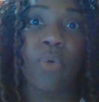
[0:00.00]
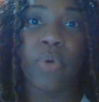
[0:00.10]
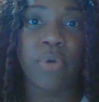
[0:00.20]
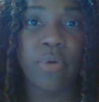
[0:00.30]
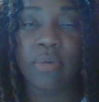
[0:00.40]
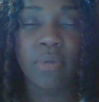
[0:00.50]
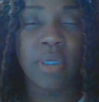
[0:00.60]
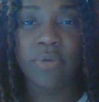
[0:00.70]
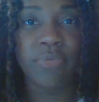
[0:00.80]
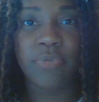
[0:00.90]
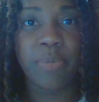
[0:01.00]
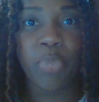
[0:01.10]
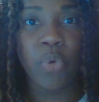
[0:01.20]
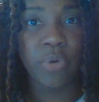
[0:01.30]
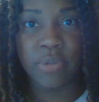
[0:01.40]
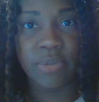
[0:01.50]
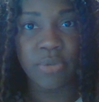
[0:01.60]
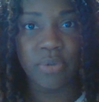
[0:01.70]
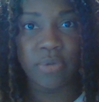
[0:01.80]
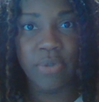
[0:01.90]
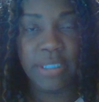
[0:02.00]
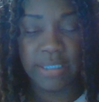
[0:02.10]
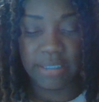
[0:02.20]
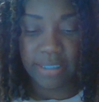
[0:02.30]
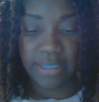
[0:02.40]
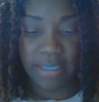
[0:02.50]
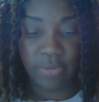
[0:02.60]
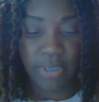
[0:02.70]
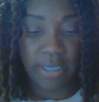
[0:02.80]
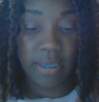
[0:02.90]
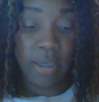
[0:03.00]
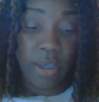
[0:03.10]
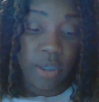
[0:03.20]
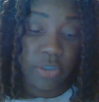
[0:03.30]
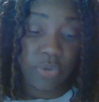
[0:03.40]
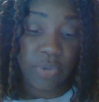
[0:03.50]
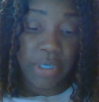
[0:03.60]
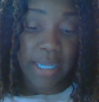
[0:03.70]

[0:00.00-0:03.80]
order of importance or anything like that, okay? So the